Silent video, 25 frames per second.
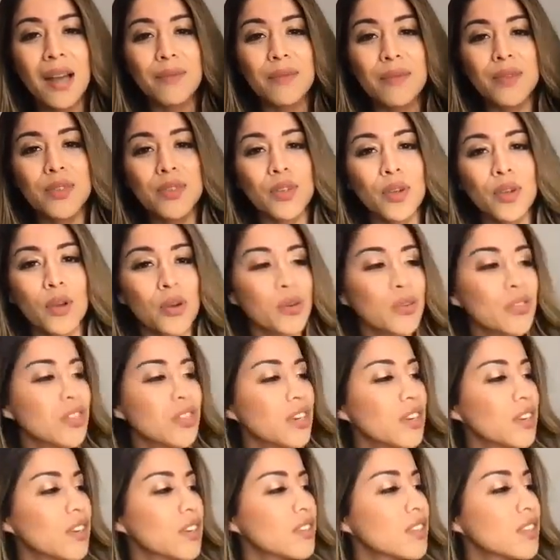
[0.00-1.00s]
So
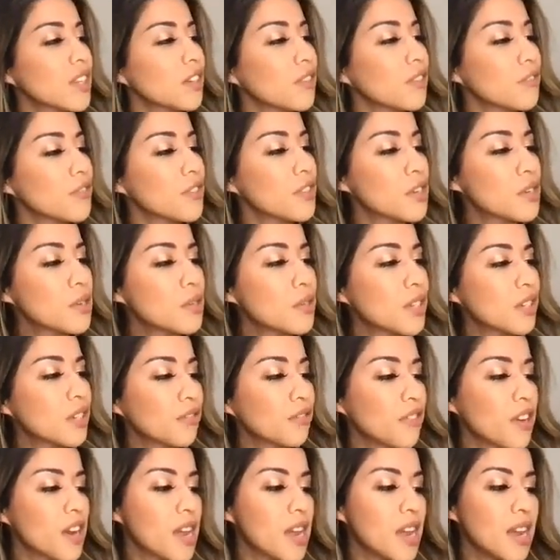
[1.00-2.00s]
there's a few
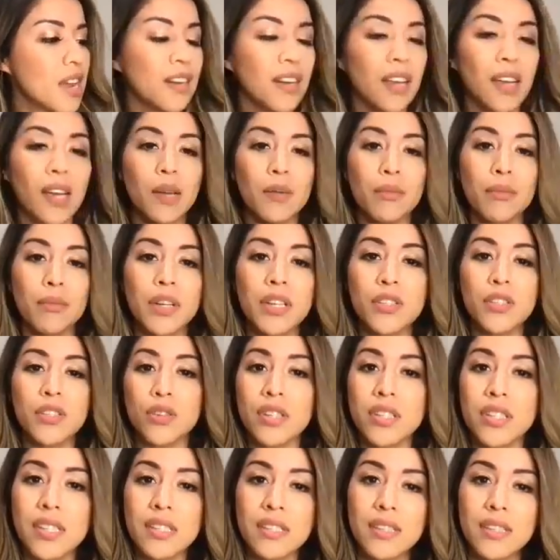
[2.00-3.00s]
different
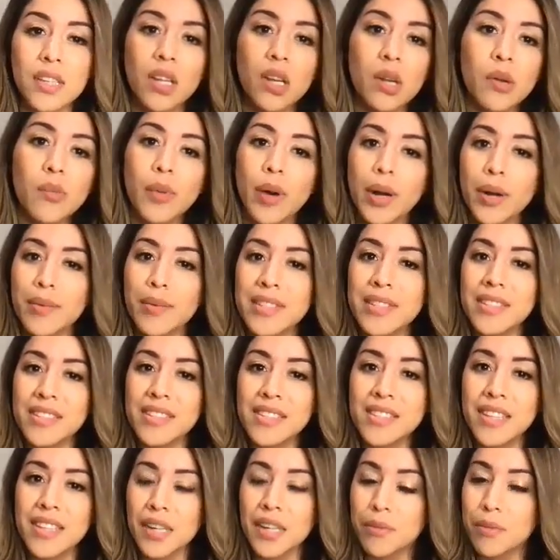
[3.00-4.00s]
resources and compartments
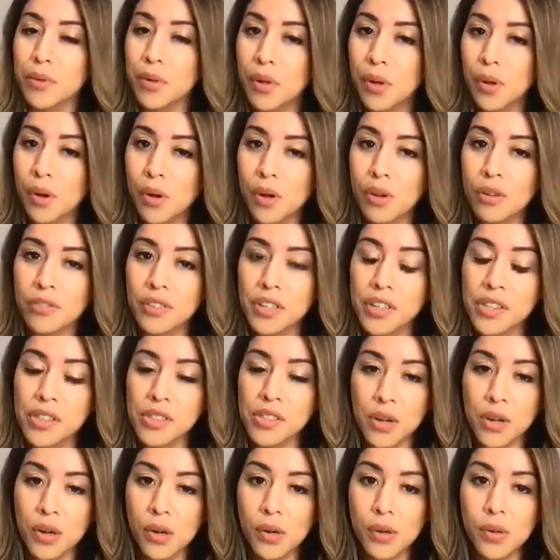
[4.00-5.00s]
inside, and we'll go over
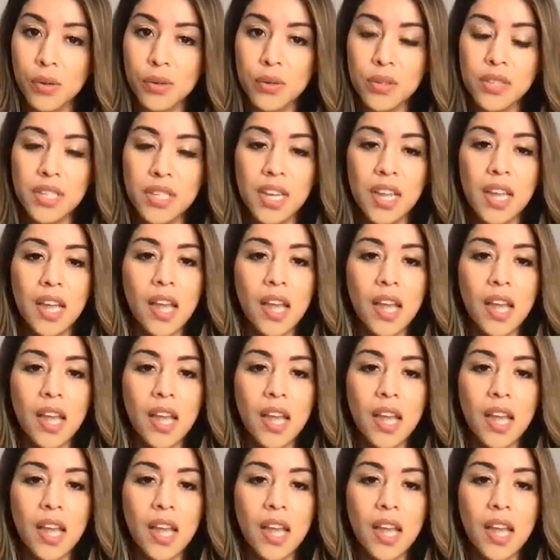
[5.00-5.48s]
those.